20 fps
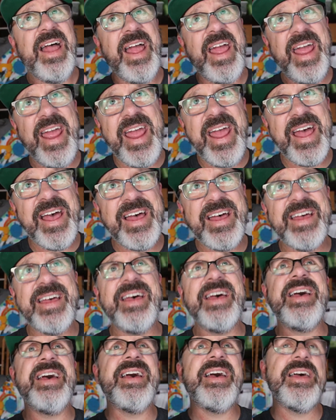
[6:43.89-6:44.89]

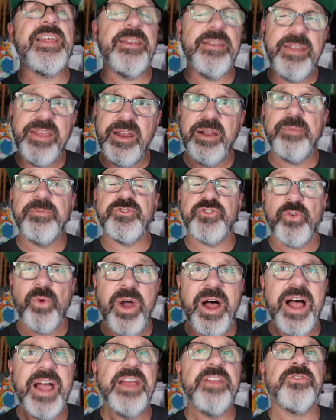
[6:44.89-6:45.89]
And, you know, I'm
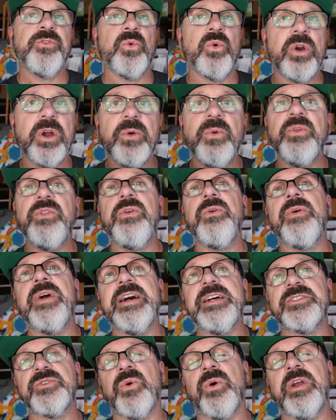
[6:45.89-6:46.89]
trying to work with you
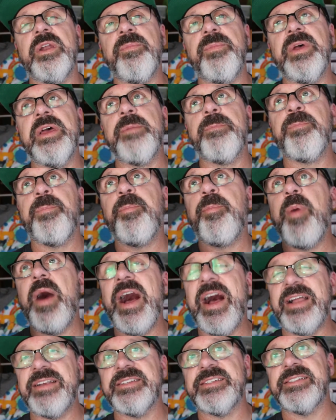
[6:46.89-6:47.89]
guys quite a bit,
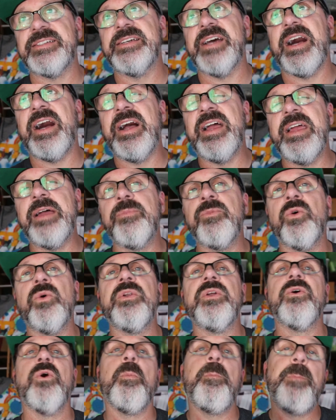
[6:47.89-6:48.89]
but I am
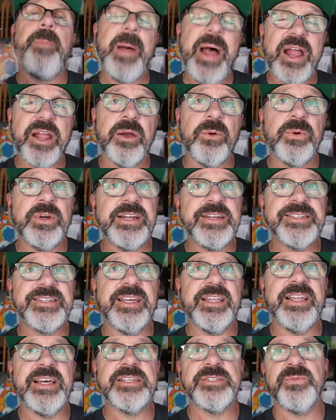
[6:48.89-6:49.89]
going to go back on what I
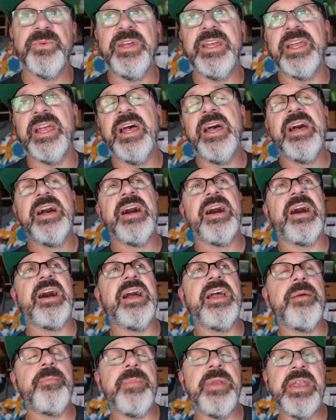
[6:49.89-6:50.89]
said last week.
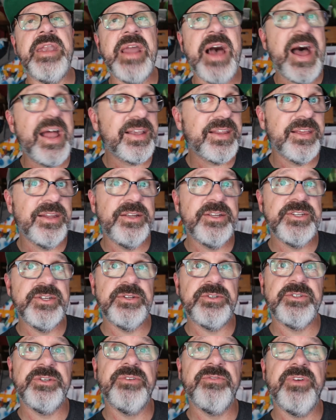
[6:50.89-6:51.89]
I am not going to
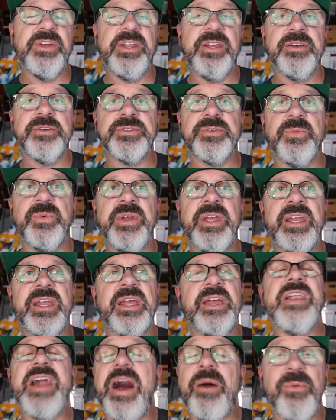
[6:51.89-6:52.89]
do 2 videos a
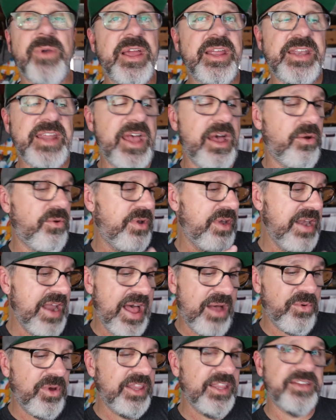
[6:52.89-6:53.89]
week. Not right now.
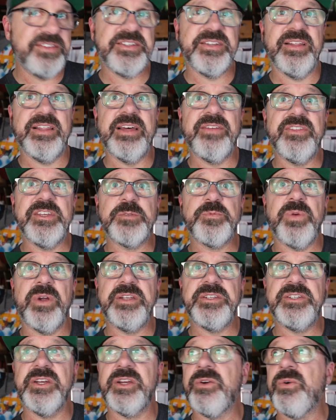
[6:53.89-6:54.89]
Not while I still have this
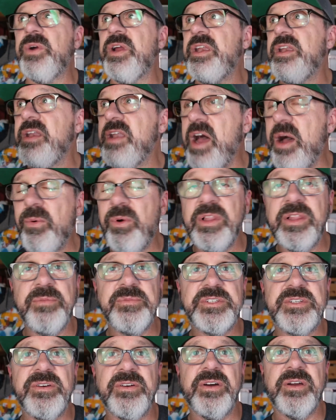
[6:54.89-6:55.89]
project going. Not while
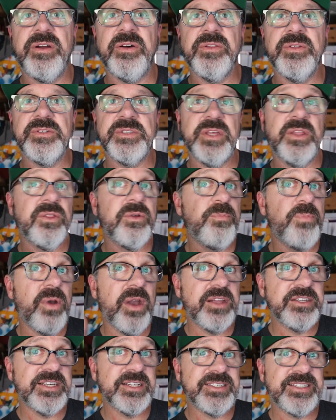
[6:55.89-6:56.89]
I'm still got all those other
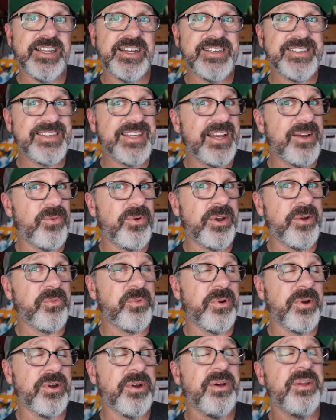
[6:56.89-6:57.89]
projects that I said I want to
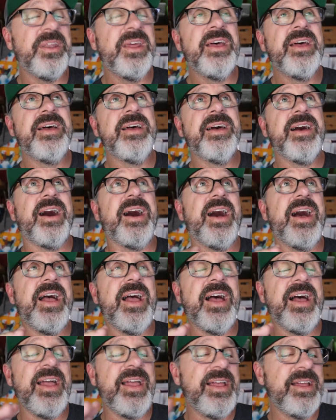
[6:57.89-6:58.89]
work on.
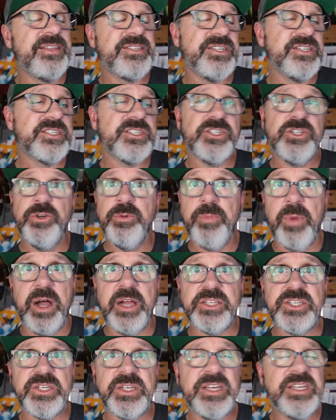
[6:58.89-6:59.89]
It's just too
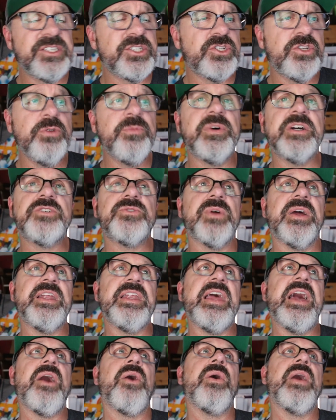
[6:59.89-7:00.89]
much. It's too much
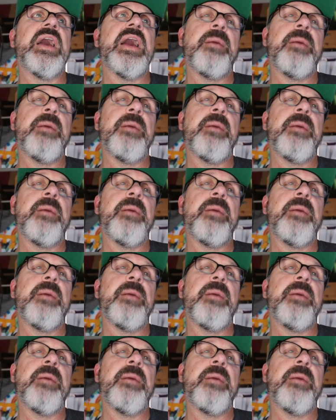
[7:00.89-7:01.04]
right now.